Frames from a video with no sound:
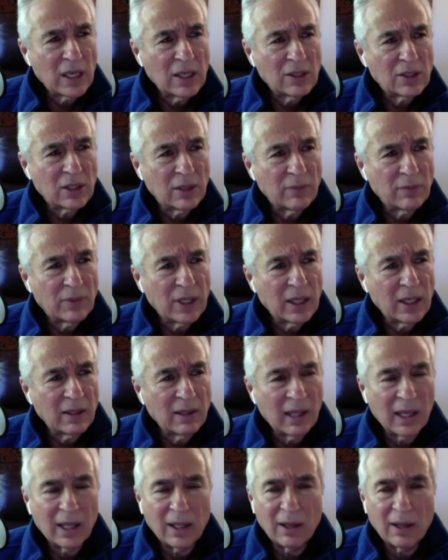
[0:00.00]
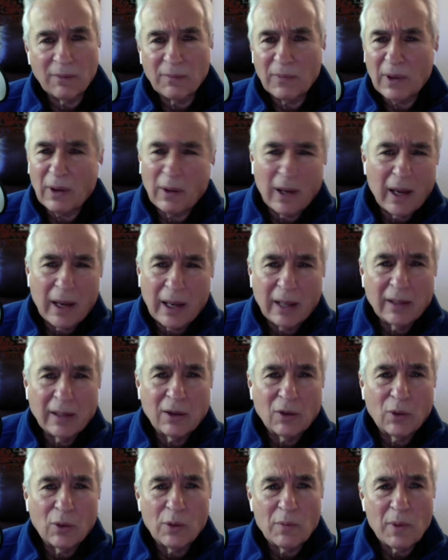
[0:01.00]
something that I
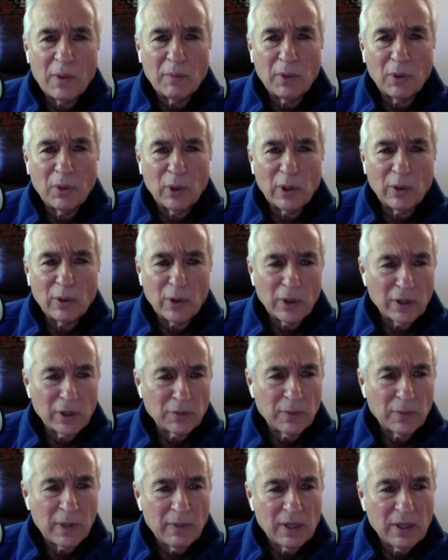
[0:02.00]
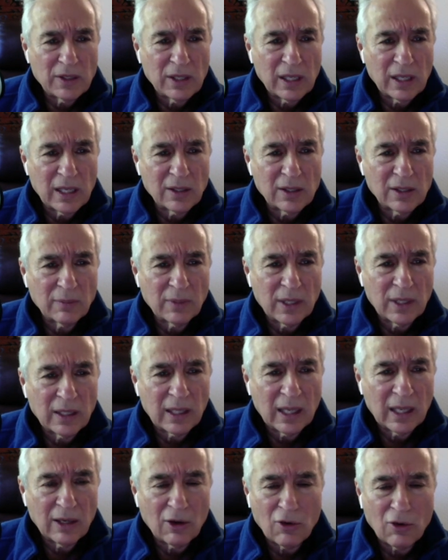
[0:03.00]
don't remember what it was. Maybe say something
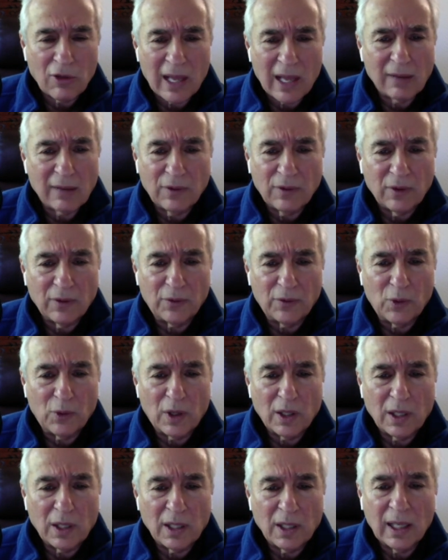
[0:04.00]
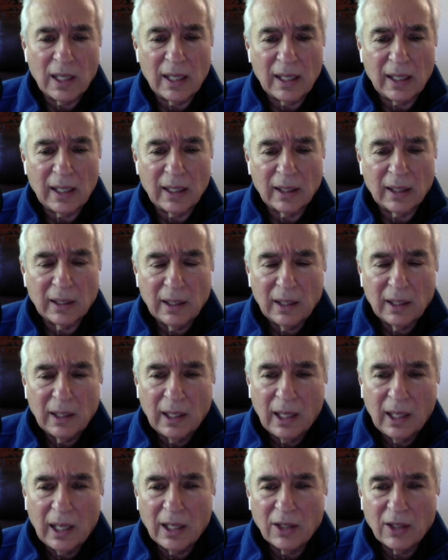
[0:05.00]
that you're thankful for today.
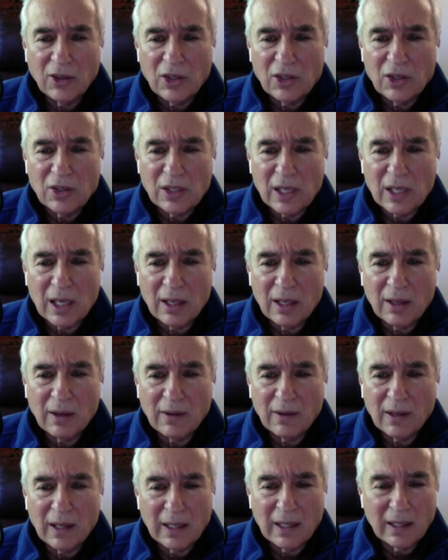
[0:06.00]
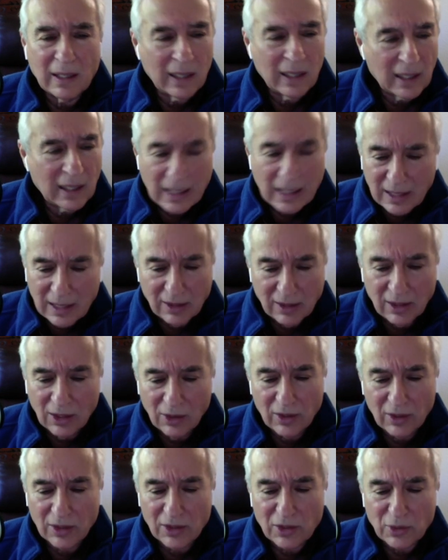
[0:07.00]
And she said, and I didn't know
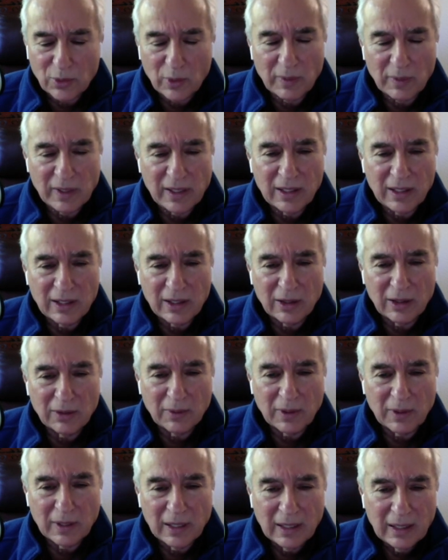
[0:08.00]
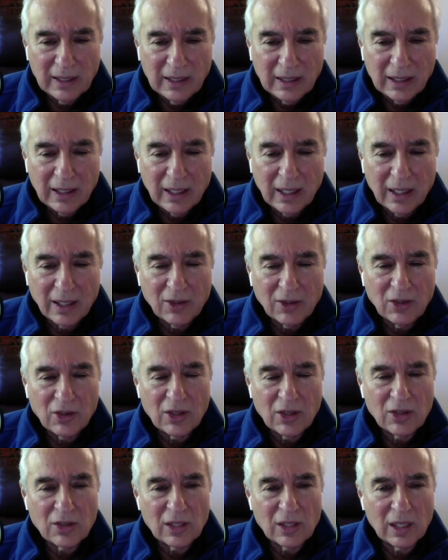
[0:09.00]
this woman, and
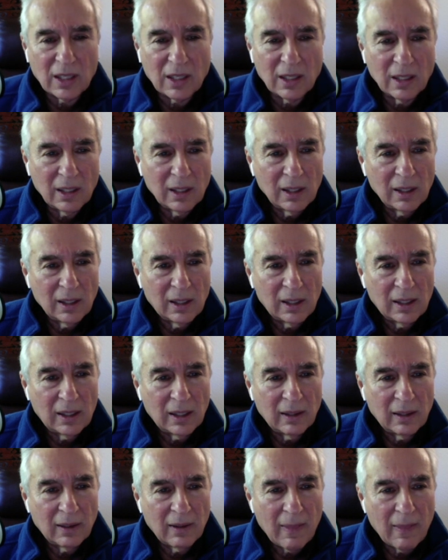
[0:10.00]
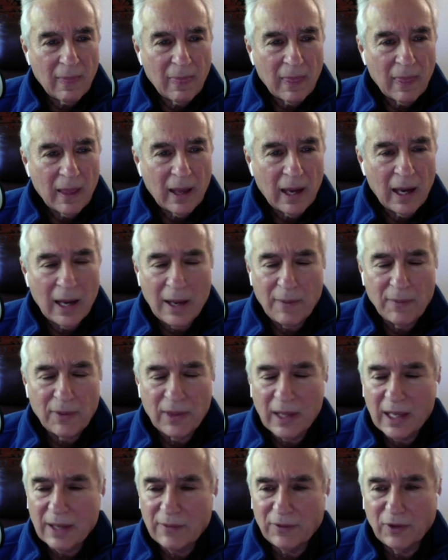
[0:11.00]
she said, uh, I'm
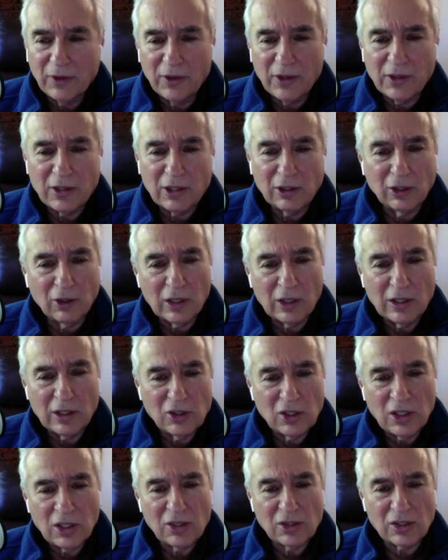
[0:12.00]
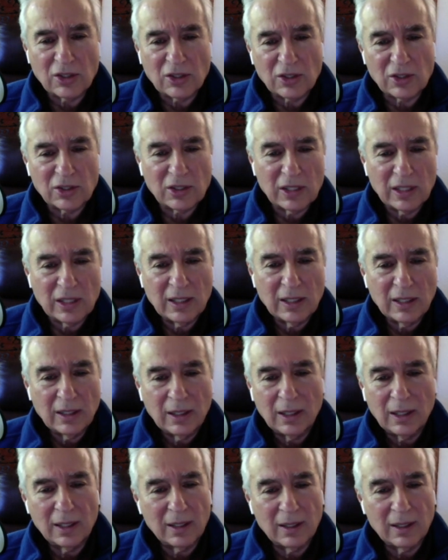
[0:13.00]
thankful that the Lord Jesus
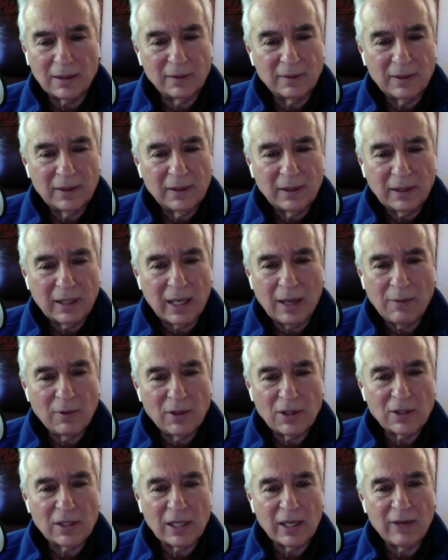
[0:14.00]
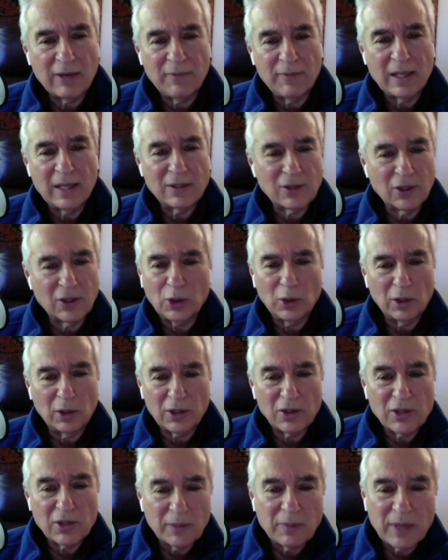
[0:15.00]
uh, came to save my soul, or
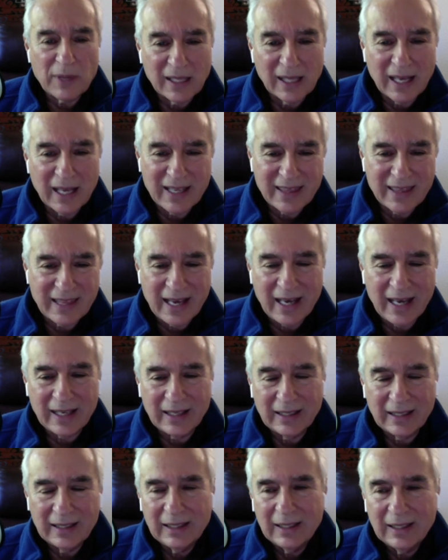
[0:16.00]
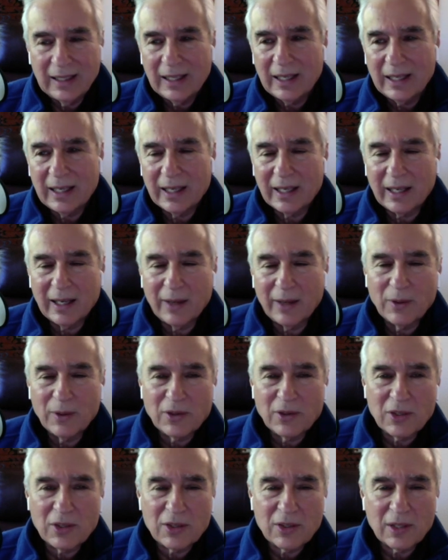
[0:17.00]
something like that. And I
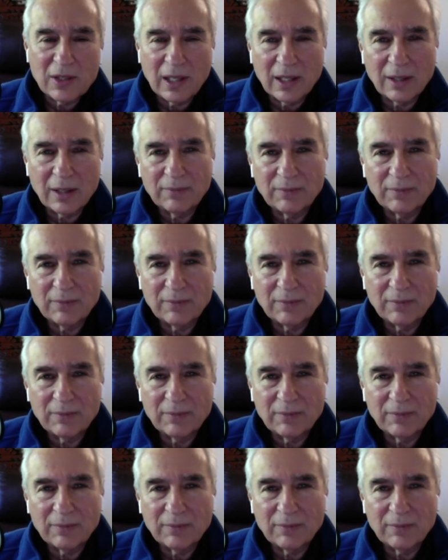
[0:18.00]
was just like,